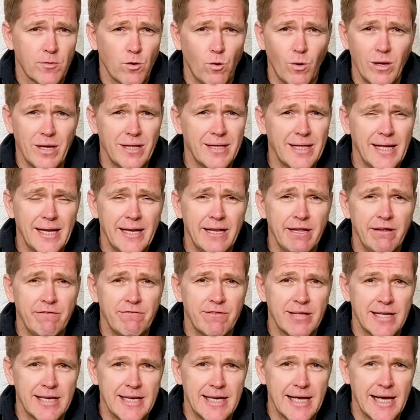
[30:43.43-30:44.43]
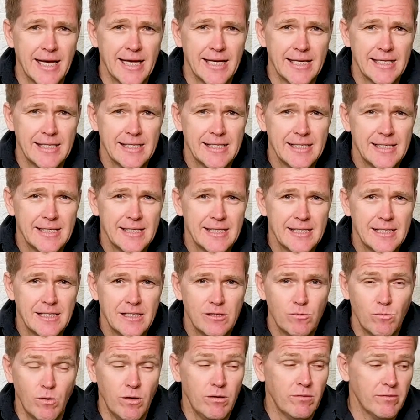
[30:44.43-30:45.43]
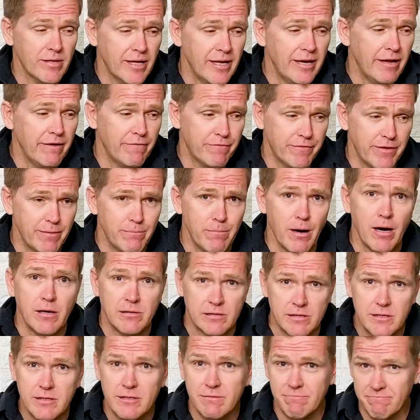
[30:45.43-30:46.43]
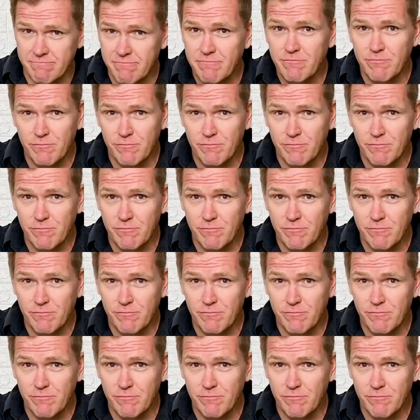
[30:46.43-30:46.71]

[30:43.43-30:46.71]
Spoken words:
What did they leave that day? Well, they left their boats,